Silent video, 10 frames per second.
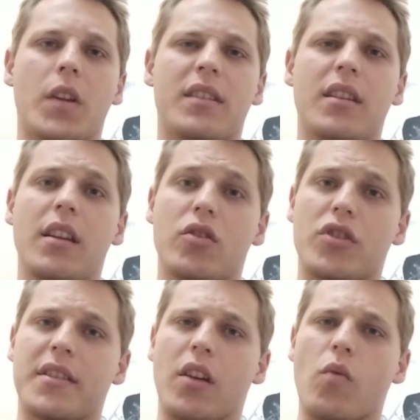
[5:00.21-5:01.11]
It's an
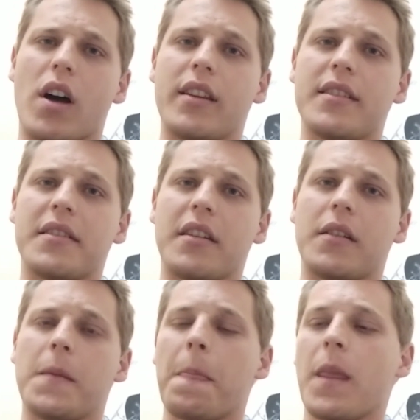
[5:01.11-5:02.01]
interesting one, isn't
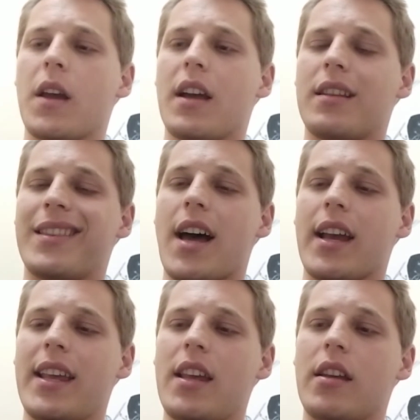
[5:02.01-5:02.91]
it?
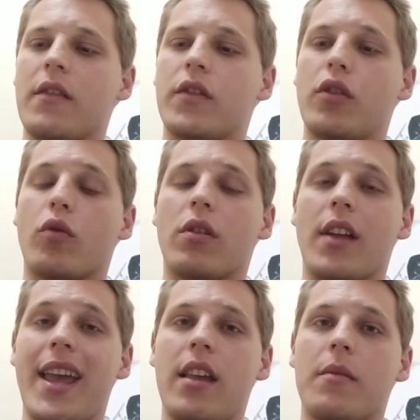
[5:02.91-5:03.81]
Naive to
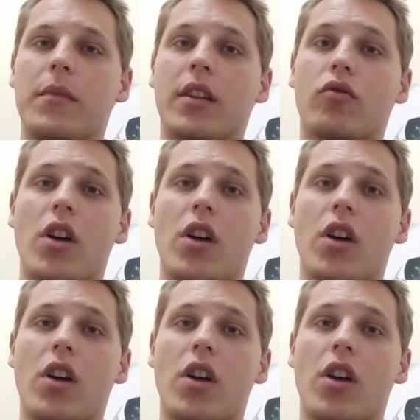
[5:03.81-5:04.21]
claim that